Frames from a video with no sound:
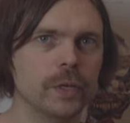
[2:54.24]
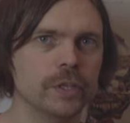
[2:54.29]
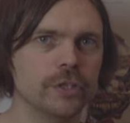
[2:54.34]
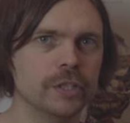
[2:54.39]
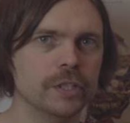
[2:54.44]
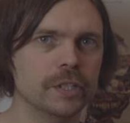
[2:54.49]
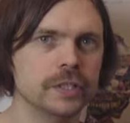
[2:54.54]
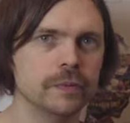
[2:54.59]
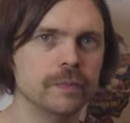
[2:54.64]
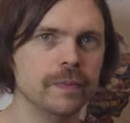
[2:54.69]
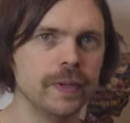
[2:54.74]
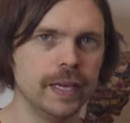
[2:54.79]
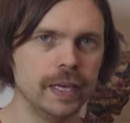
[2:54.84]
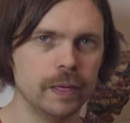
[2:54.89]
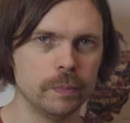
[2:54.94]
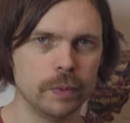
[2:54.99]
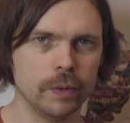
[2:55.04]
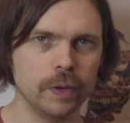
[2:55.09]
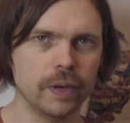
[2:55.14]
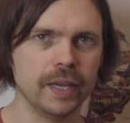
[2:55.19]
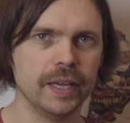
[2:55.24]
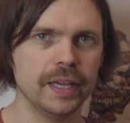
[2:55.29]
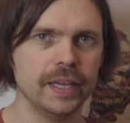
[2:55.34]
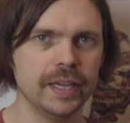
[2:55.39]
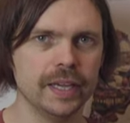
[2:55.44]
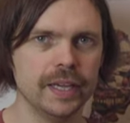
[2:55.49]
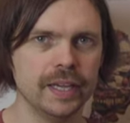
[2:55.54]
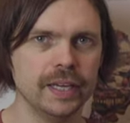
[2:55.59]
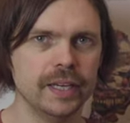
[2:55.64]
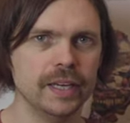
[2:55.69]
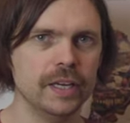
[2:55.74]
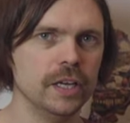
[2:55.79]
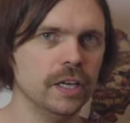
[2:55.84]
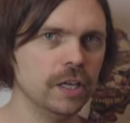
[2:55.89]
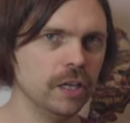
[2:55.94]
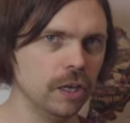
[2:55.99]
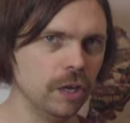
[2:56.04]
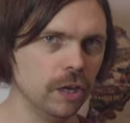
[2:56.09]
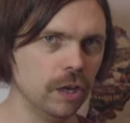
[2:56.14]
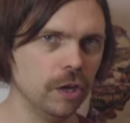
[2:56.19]
which is available in
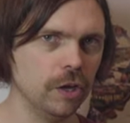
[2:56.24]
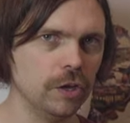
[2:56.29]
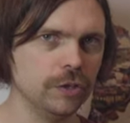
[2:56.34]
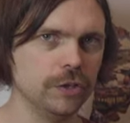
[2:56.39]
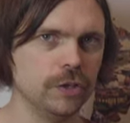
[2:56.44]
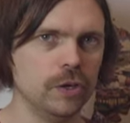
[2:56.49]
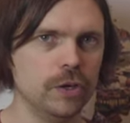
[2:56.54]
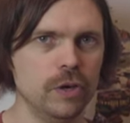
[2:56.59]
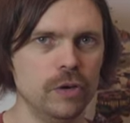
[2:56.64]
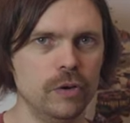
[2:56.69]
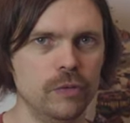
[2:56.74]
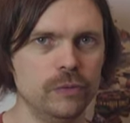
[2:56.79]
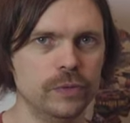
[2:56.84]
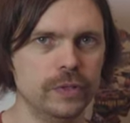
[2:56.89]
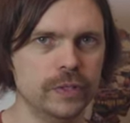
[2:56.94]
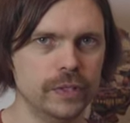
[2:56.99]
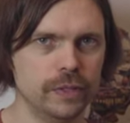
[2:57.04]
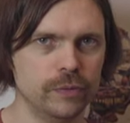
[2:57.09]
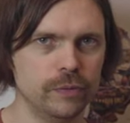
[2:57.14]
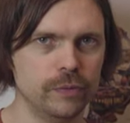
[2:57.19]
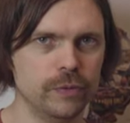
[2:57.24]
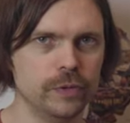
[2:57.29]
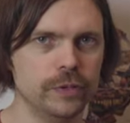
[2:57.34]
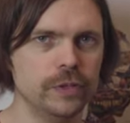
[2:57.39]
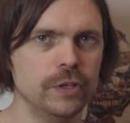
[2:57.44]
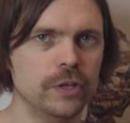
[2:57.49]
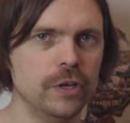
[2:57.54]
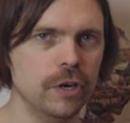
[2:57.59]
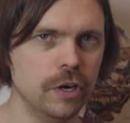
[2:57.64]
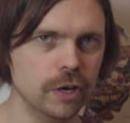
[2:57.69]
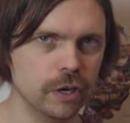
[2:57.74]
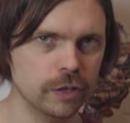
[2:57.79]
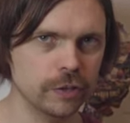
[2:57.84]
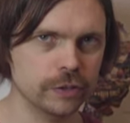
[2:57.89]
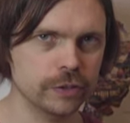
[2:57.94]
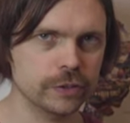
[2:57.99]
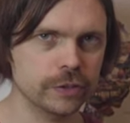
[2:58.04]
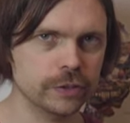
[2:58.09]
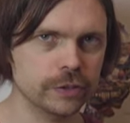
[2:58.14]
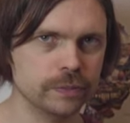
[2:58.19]
a lot of different
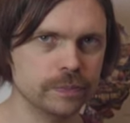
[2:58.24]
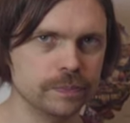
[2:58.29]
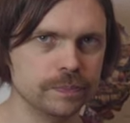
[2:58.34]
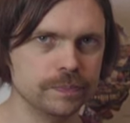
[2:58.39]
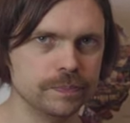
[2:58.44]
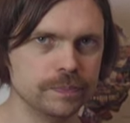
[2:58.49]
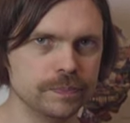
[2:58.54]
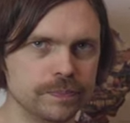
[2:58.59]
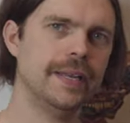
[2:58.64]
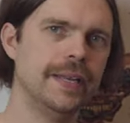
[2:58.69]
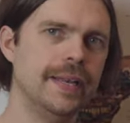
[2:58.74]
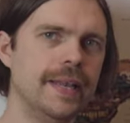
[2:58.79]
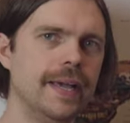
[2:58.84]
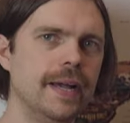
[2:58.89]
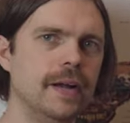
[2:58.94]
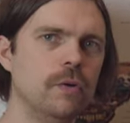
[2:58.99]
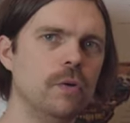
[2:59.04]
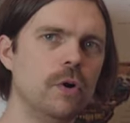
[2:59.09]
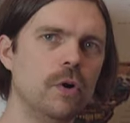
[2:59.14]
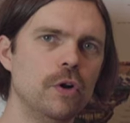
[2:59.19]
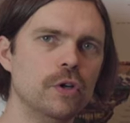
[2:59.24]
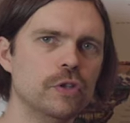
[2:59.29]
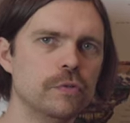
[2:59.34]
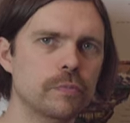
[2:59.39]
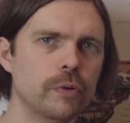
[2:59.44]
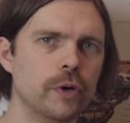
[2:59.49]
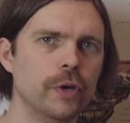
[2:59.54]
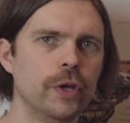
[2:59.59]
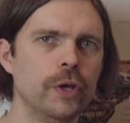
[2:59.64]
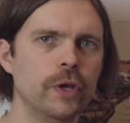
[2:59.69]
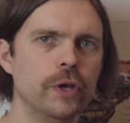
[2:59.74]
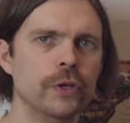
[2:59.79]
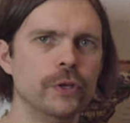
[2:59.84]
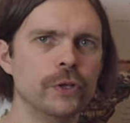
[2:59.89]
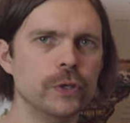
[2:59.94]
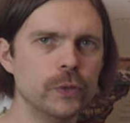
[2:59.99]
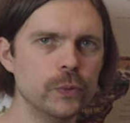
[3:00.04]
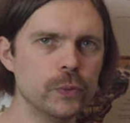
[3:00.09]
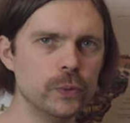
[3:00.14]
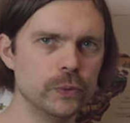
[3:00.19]
colors. Now, Osprey
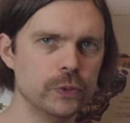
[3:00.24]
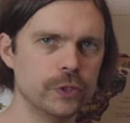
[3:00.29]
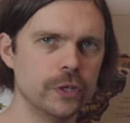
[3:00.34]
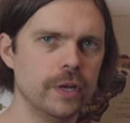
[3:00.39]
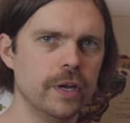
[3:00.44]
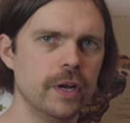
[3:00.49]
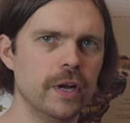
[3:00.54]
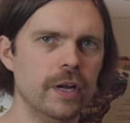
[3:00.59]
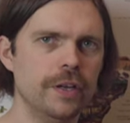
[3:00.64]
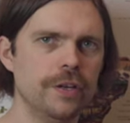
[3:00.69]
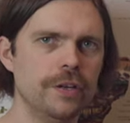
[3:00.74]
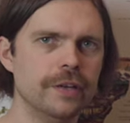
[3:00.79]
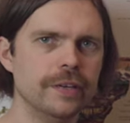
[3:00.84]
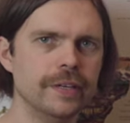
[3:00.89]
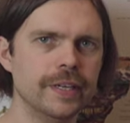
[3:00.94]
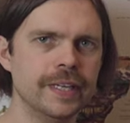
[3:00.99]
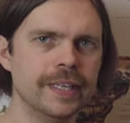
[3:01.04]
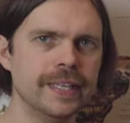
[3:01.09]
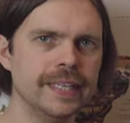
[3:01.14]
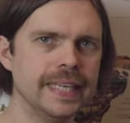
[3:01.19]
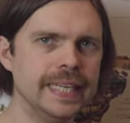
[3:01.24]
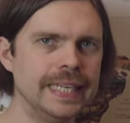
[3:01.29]
used a 100